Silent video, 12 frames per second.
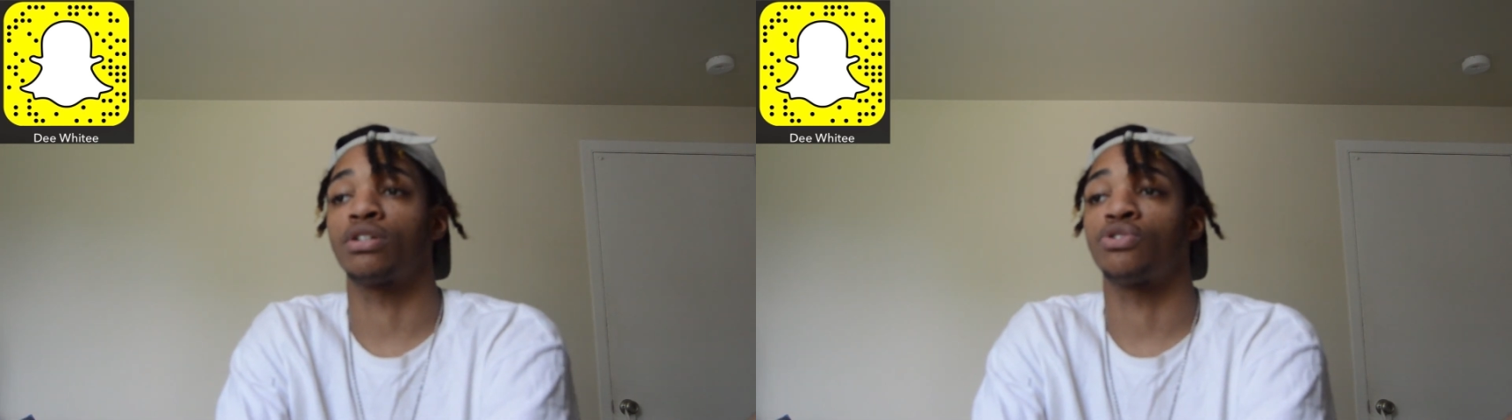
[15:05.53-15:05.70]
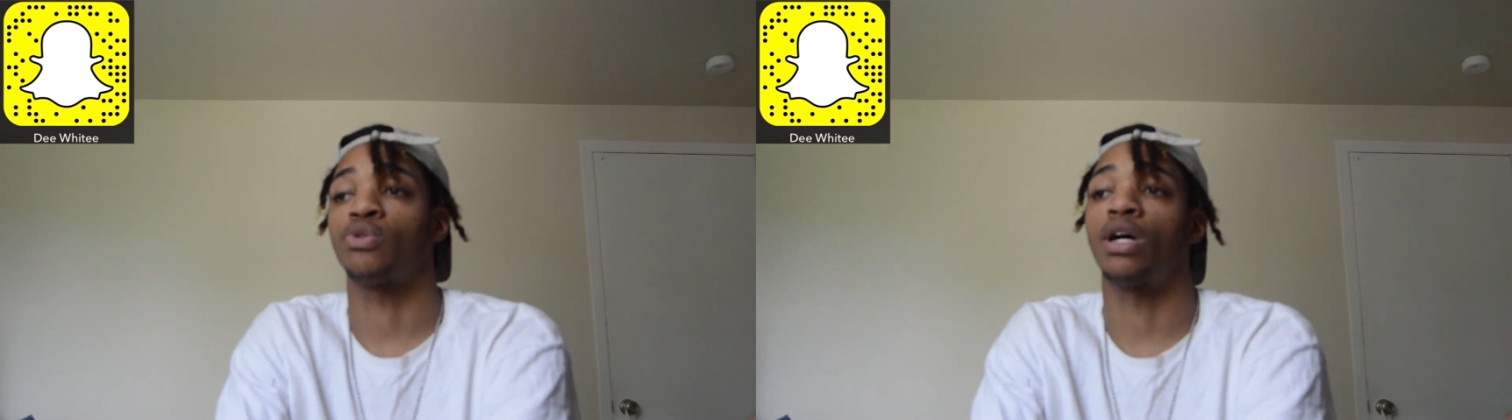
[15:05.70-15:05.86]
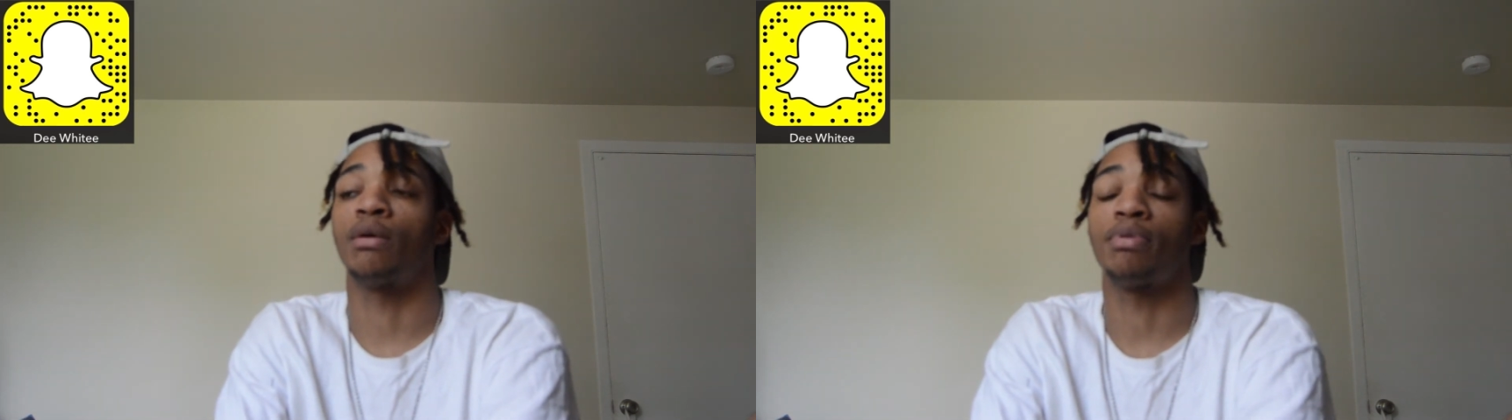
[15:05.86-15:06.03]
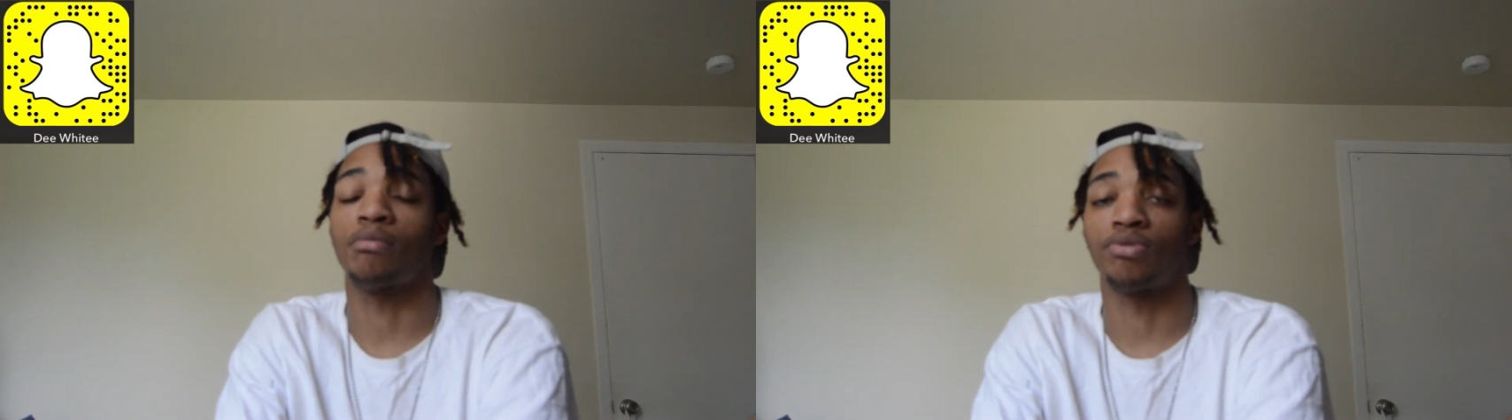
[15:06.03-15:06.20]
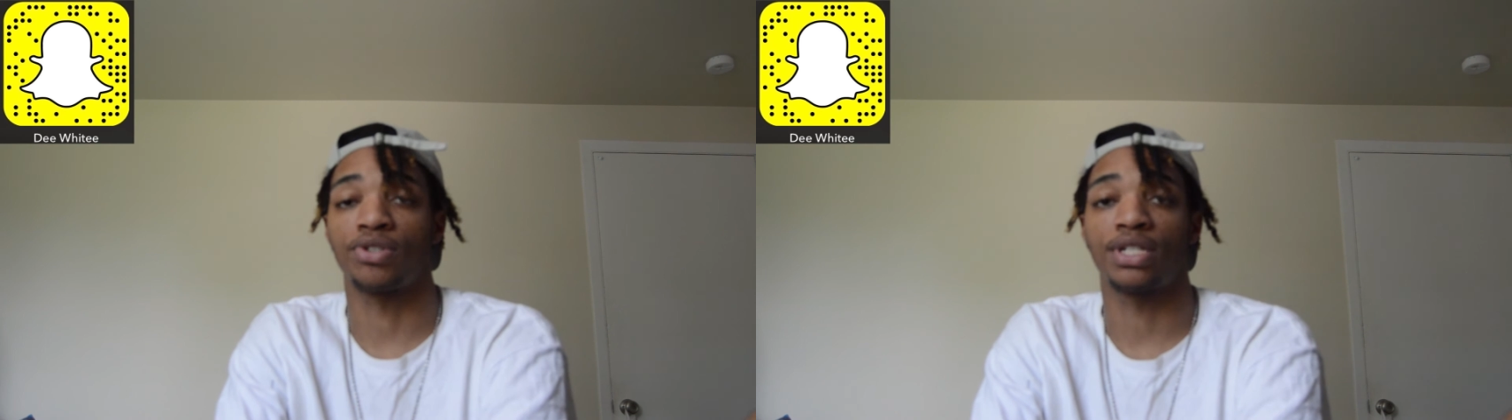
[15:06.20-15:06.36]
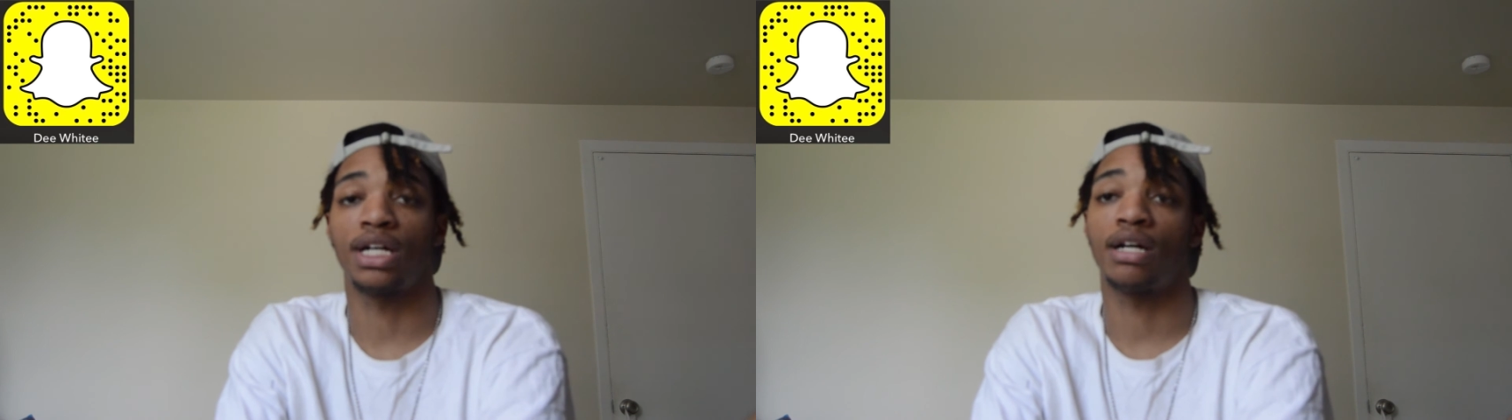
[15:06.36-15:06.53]
because you know how people
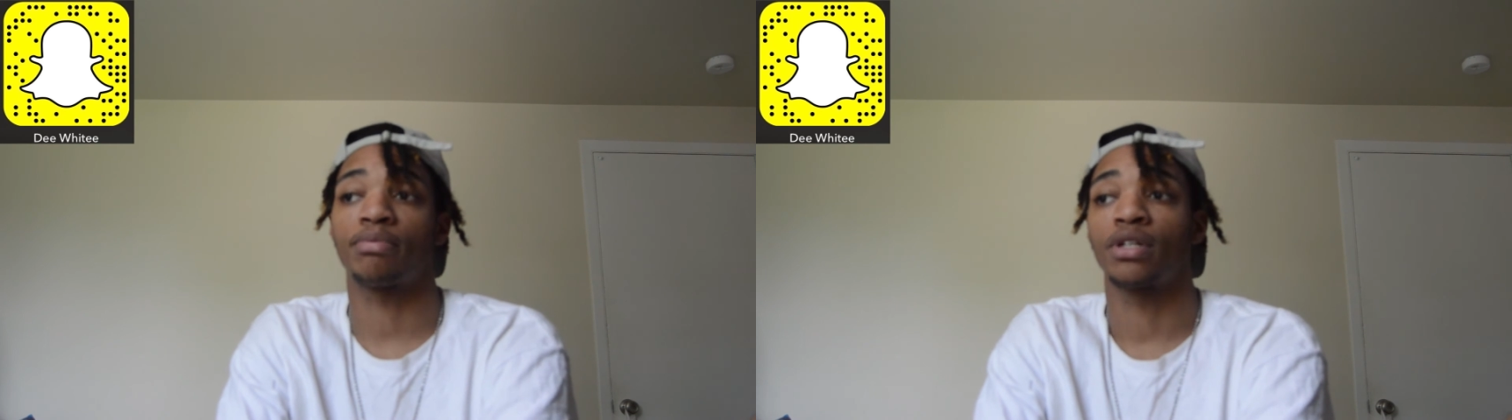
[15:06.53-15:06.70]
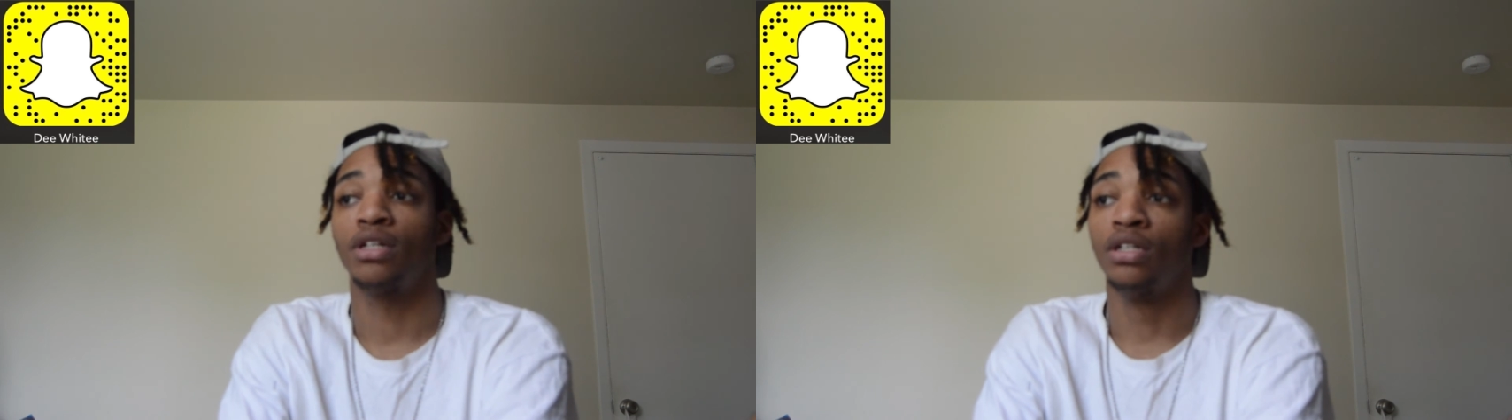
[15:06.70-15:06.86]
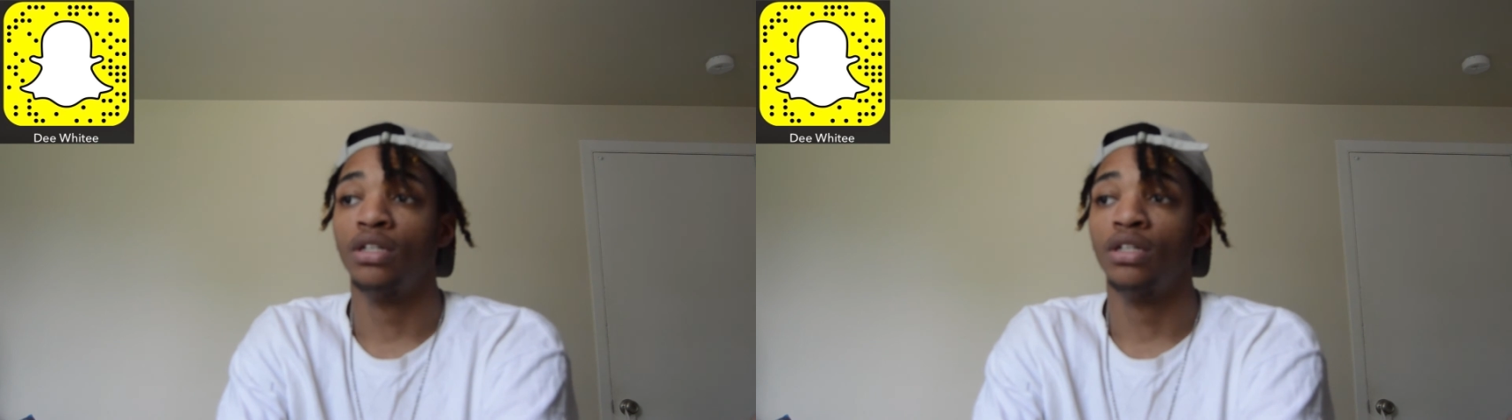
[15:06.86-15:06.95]
stop.